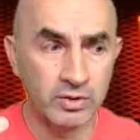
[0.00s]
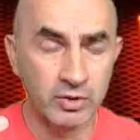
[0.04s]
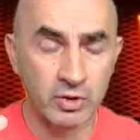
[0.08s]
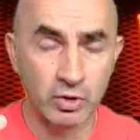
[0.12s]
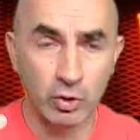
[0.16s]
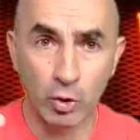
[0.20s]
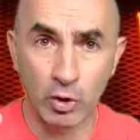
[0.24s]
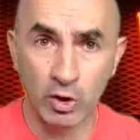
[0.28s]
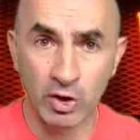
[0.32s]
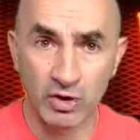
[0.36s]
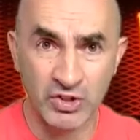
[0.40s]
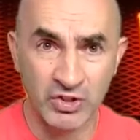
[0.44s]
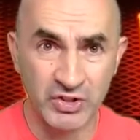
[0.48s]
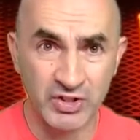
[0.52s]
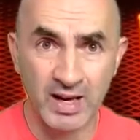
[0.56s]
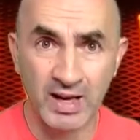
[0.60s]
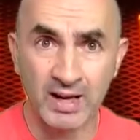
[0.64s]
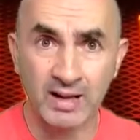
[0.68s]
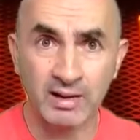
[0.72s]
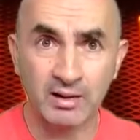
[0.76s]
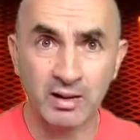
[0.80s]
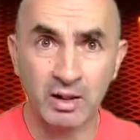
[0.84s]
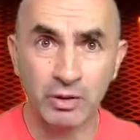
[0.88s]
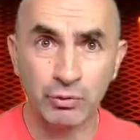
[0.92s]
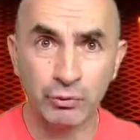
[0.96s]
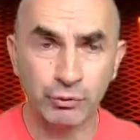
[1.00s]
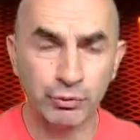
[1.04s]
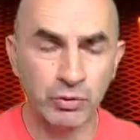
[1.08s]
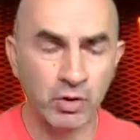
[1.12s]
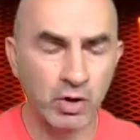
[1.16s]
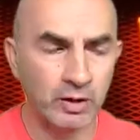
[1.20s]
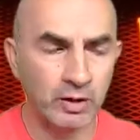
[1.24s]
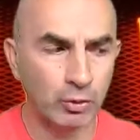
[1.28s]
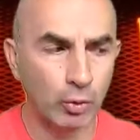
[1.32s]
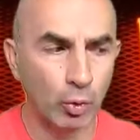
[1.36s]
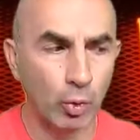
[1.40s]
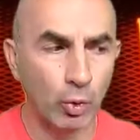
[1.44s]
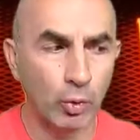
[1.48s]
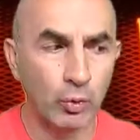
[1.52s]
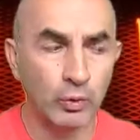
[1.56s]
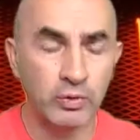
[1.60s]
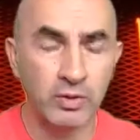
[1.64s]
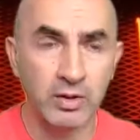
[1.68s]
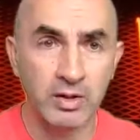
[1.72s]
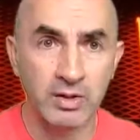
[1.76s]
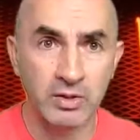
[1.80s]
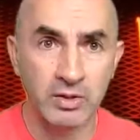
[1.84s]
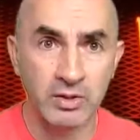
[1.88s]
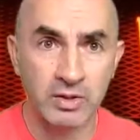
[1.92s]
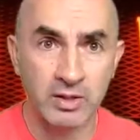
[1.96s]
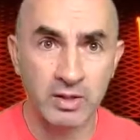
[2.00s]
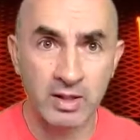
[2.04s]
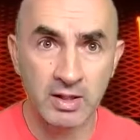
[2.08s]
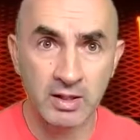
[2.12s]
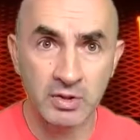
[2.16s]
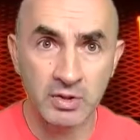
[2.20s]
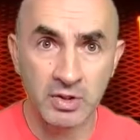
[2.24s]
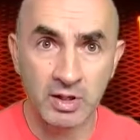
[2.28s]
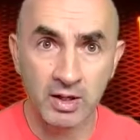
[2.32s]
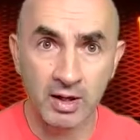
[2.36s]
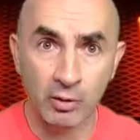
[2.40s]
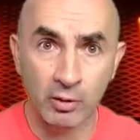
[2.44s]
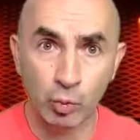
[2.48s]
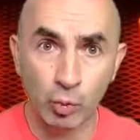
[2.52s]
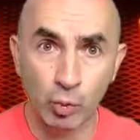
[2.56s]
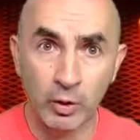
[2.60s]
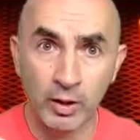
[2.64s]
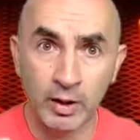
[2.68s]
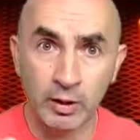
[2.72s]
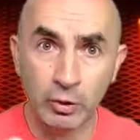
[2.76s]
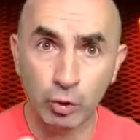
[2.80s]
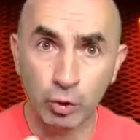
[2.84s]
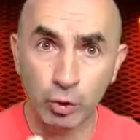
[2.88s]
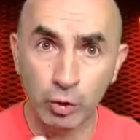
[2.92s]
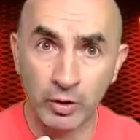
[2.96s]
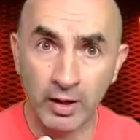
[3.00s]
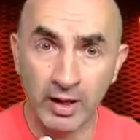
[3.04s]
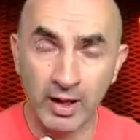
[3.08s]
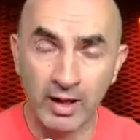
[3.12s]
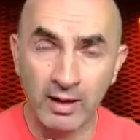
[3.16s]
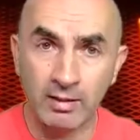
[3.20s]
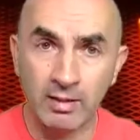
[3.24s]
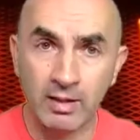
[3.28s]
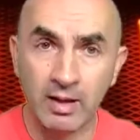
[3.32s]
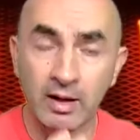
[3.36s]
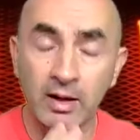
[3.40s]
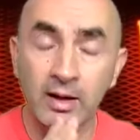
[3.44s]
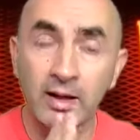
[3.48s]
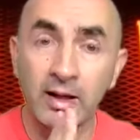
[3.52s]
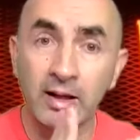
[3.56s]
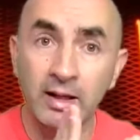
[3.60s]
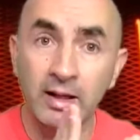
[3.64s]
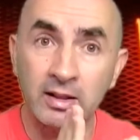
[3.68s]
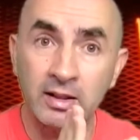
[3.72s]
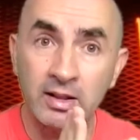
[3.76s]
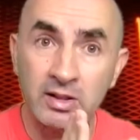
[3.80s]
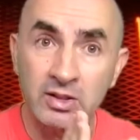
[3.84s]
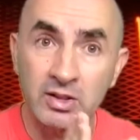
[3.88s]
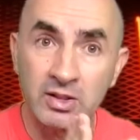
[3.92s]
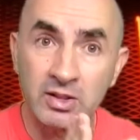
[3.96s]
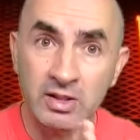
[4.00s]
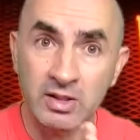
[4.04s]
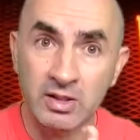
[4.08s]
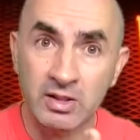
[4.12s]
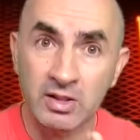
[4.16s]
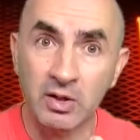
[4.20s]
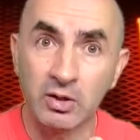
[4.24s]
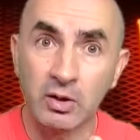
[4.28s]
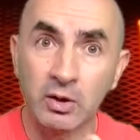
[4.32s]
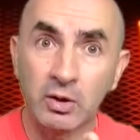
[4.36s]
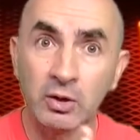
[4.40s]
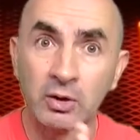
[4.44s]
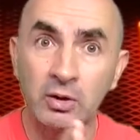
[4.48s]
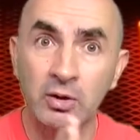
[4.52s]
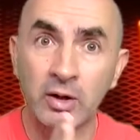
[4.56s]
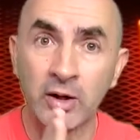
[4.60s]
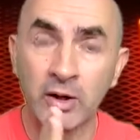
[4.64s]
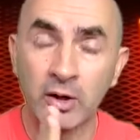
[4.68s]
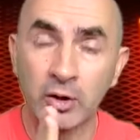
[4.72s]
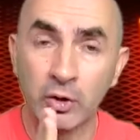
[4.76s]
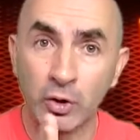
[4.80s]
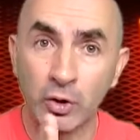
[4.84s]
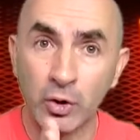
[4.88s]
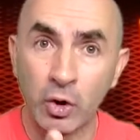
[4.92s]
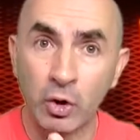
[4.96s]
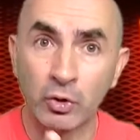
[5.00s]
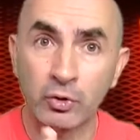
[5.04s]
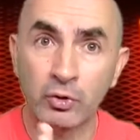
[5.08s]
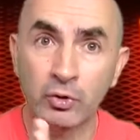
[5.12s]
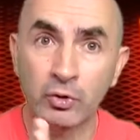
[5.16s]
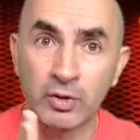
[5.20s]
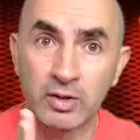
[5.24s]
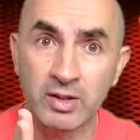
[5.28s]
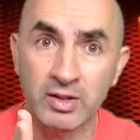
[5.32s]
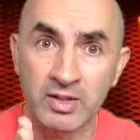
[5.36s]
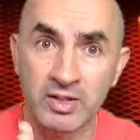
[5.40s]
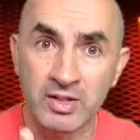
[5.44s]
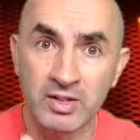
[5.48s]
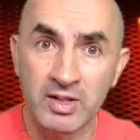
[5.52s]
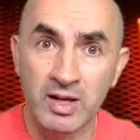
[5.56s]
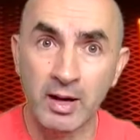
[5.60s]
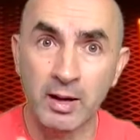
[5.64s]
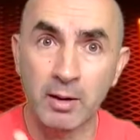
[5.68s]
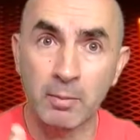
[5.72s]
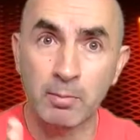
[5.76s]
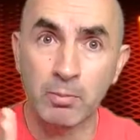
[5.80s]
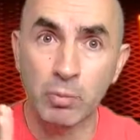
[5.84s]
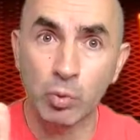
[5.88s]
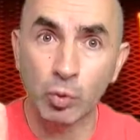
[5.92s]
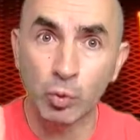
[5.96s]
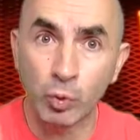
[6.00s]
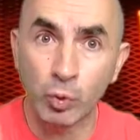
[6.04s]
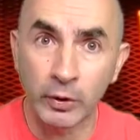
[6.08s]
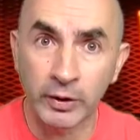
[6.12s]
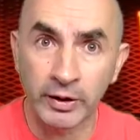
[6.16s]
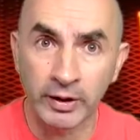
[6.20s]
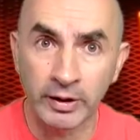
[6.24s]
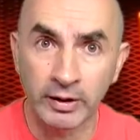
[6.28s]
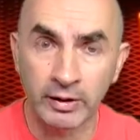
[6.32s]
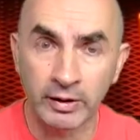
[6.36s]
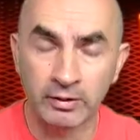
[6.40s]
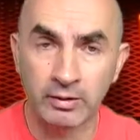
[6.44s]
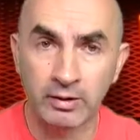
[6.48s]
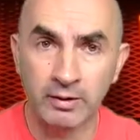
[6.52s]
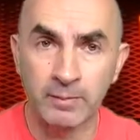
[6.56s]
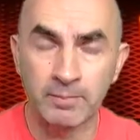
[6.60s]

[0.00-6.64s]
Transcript: you are sanctified, all these things can work together, it is still not the same word.